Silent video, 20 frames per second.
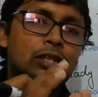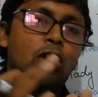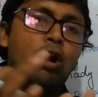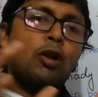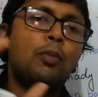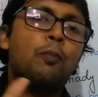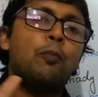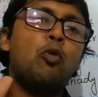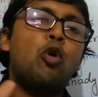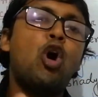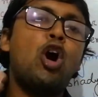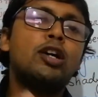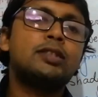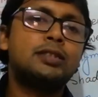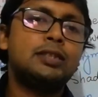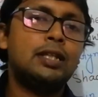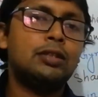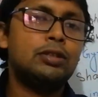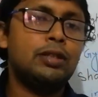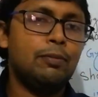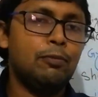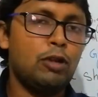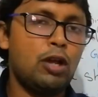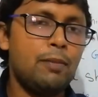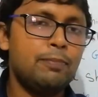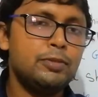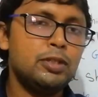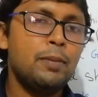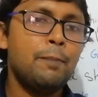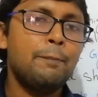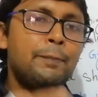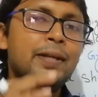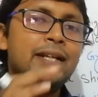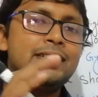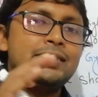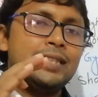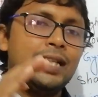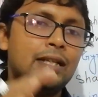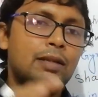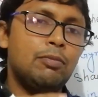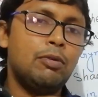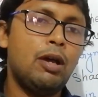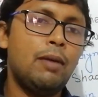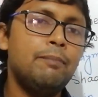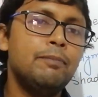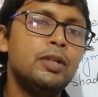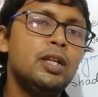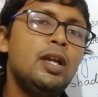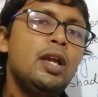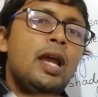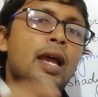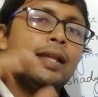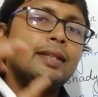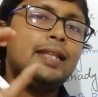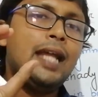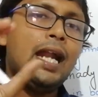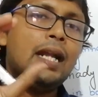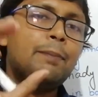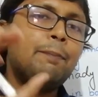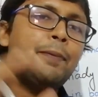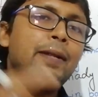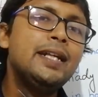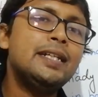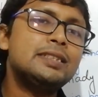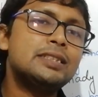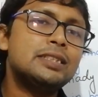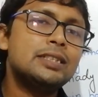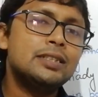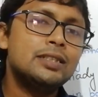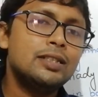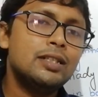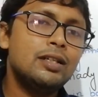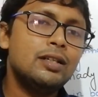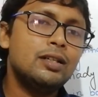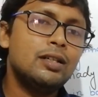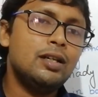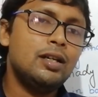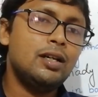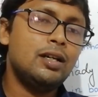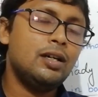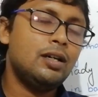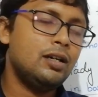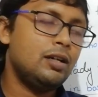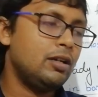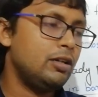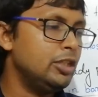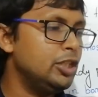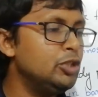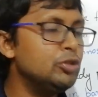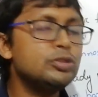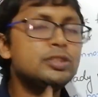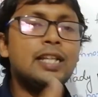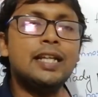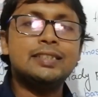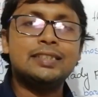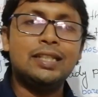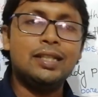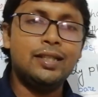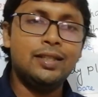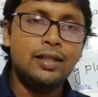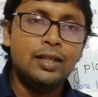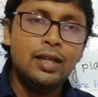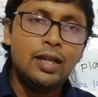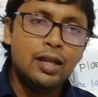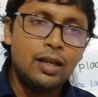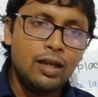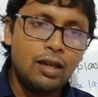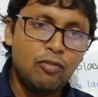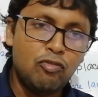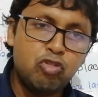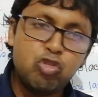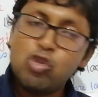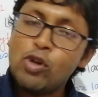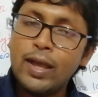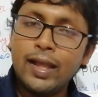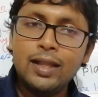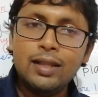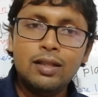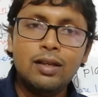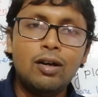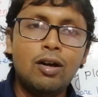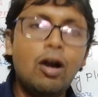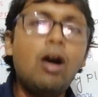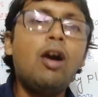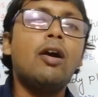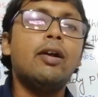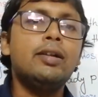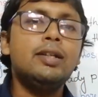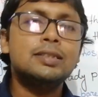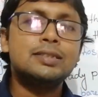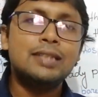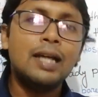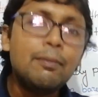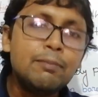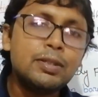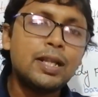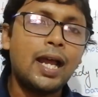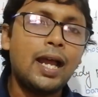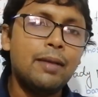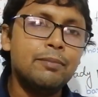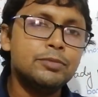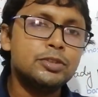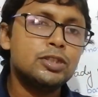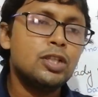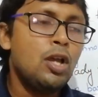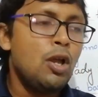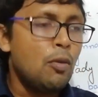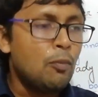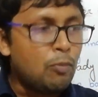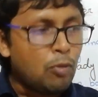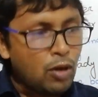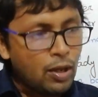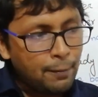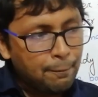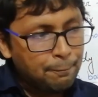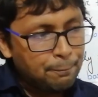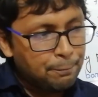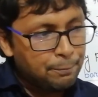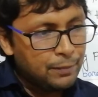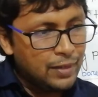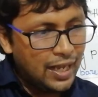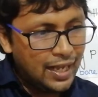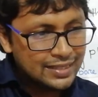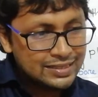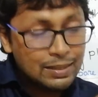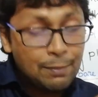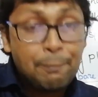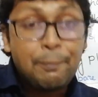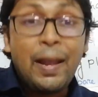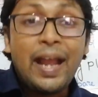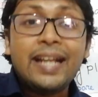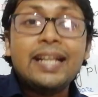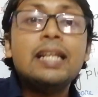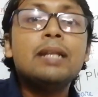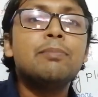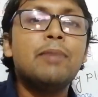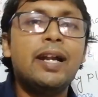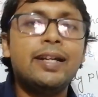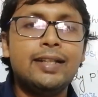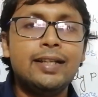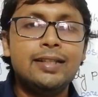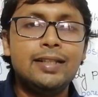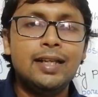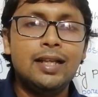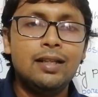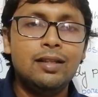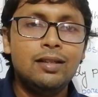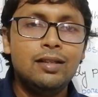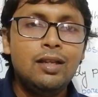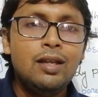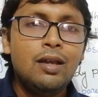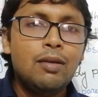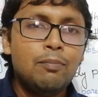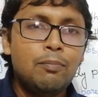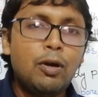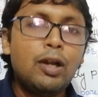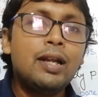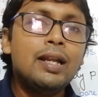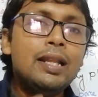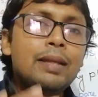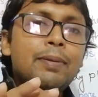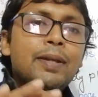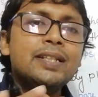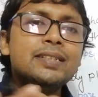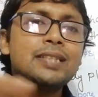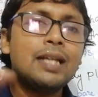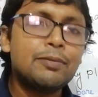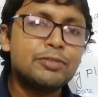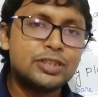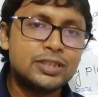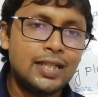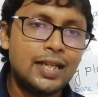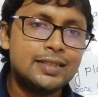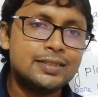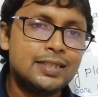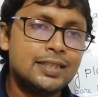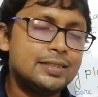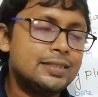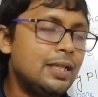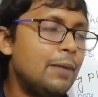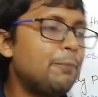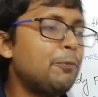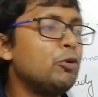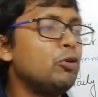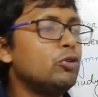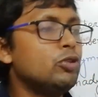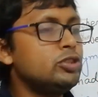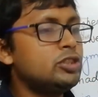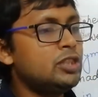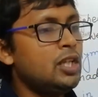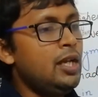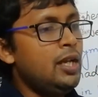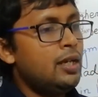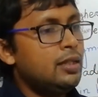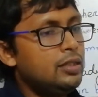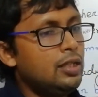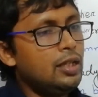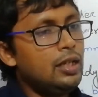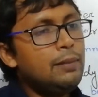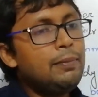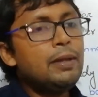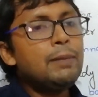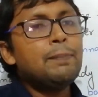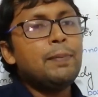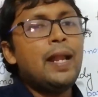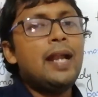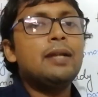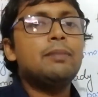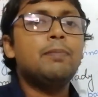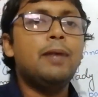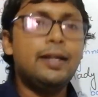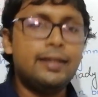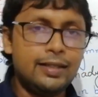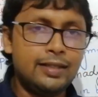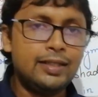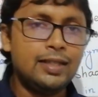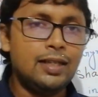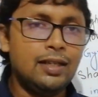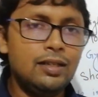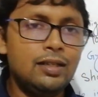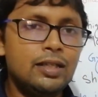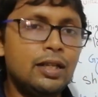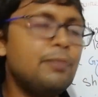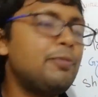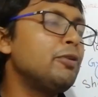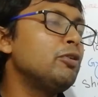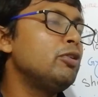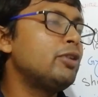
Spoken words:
or box are developed, peats are developed. That peats used as a fuel or sometimes for as a packing material for living substances. Suppose the living plant material if you will